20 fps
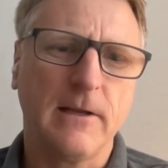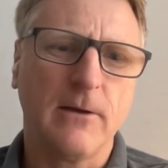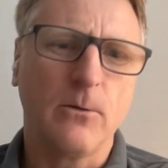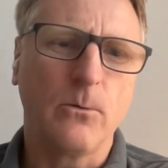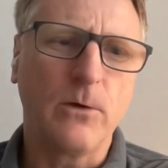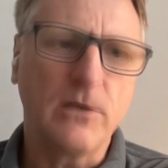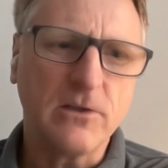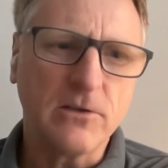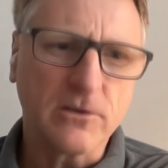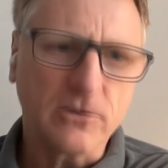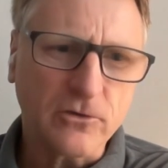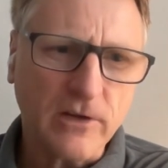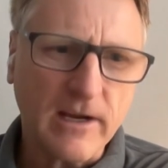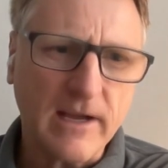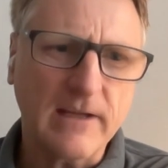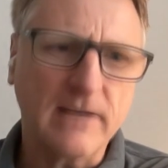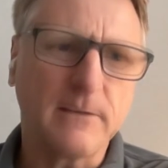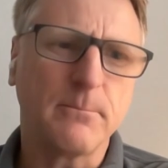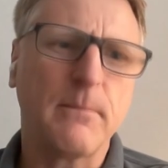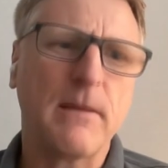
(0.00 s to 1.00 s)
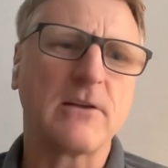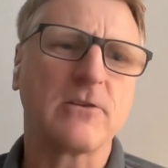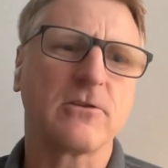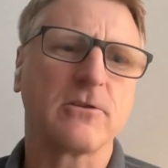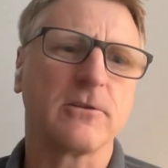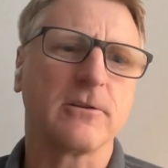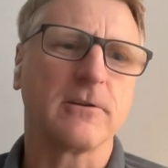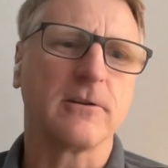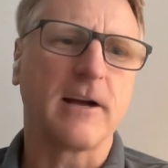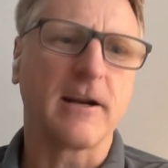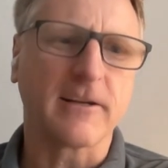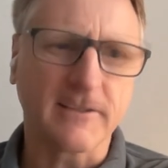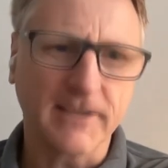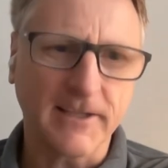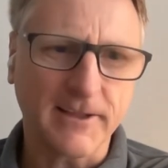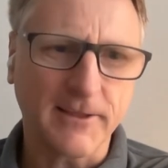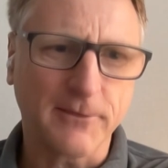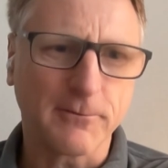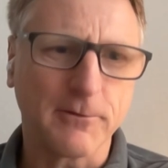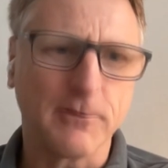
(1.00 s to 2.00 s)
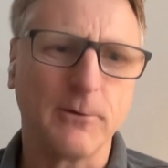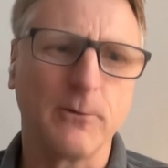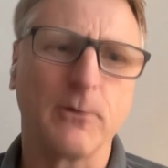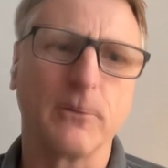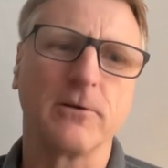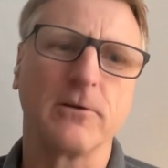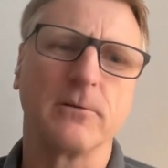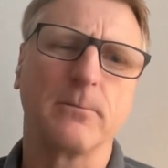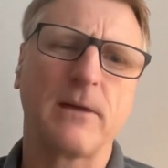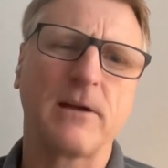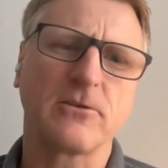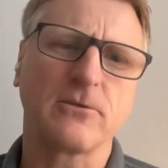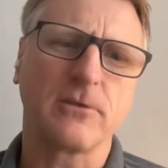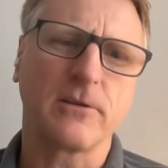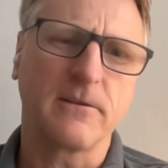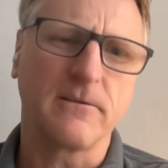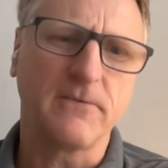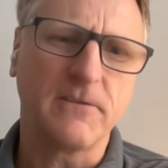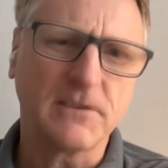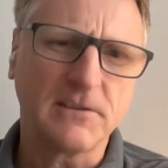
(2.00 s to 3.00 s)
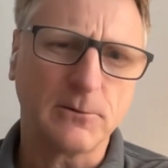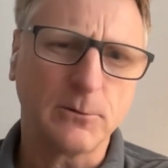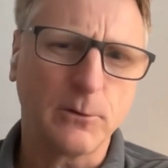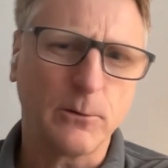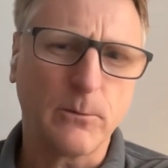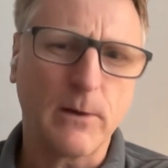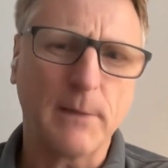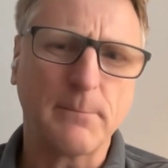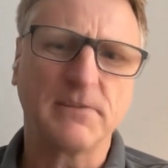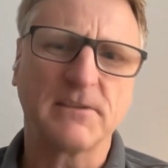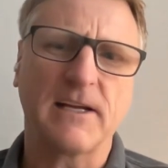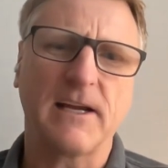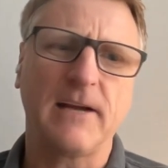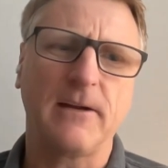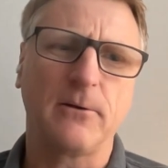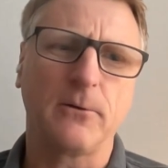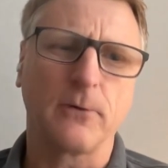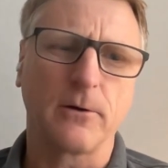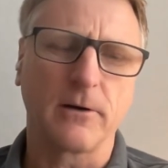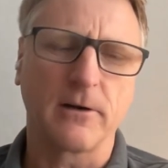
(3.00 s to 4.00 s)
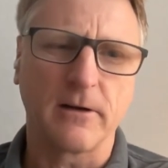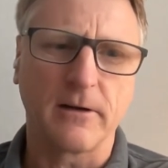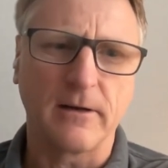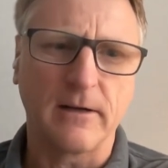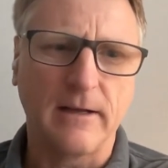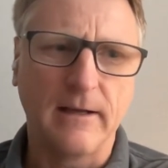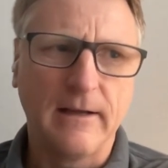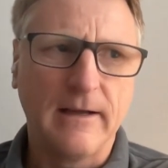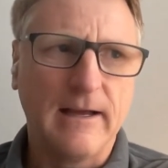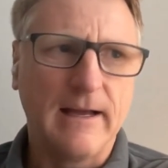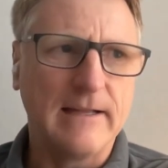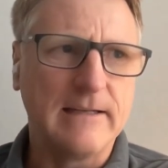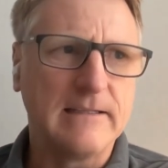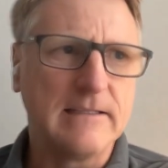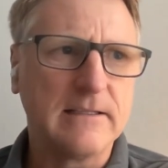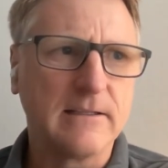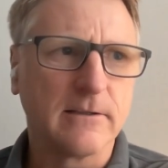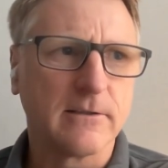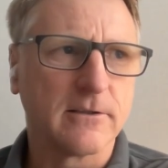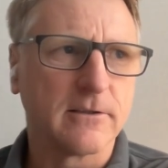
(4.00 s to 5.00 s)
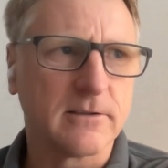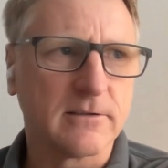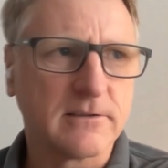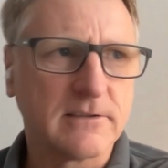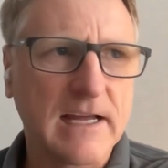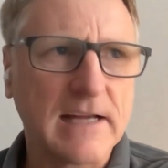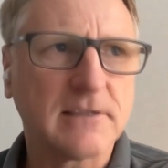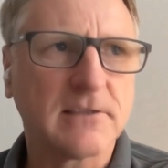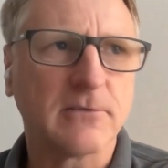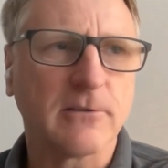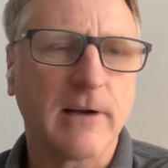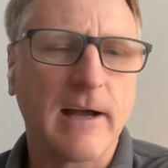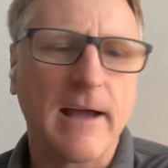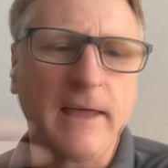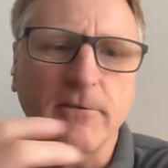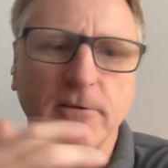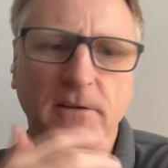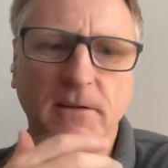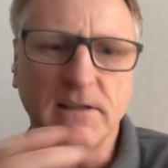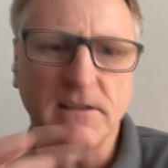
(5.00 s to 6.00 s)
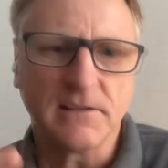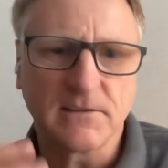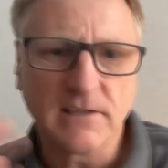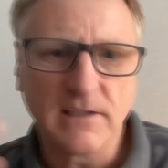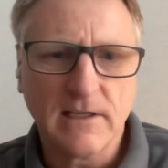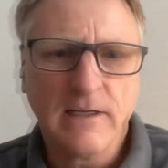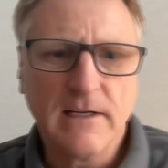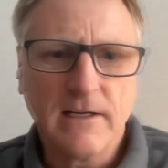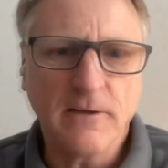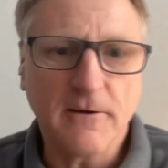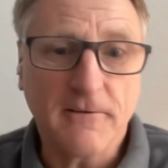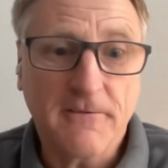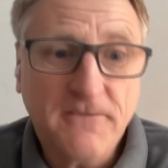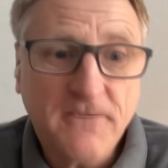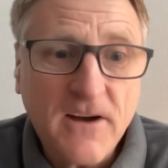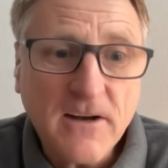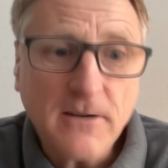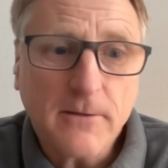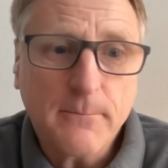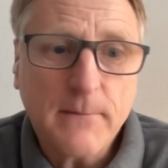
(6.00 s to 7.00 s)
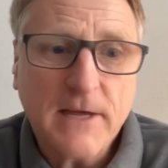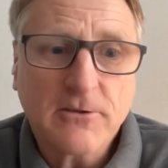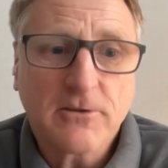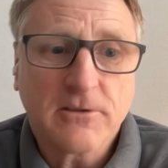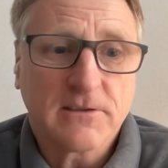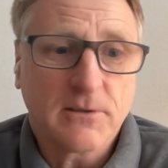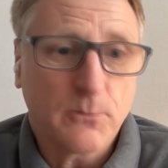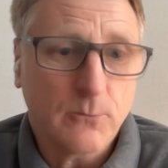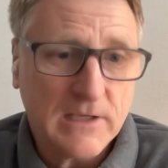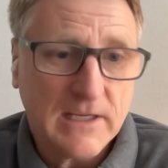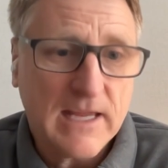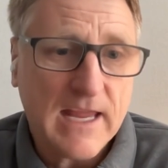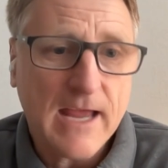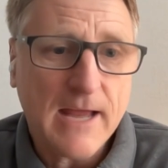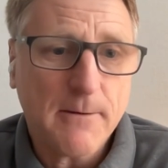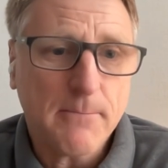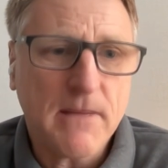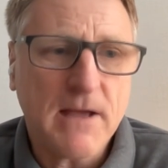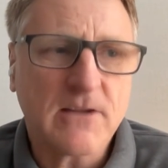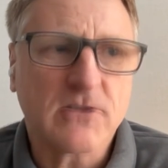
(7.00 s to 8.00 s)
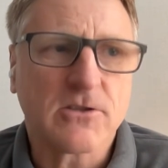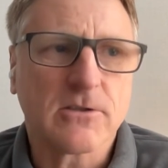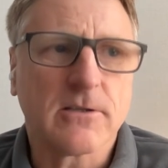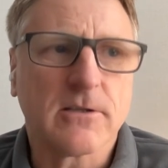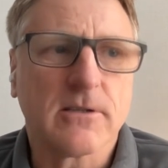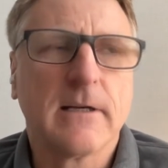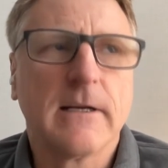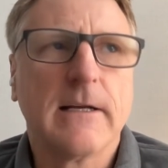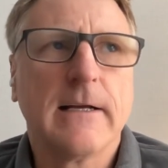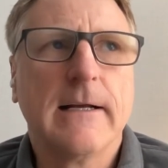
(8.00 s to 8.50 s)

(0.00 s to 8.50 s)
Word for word: when you're trying to measure a click through or you're measuring a visit to a website or a, a dealer test drive or these you know funnel metrics that we can measure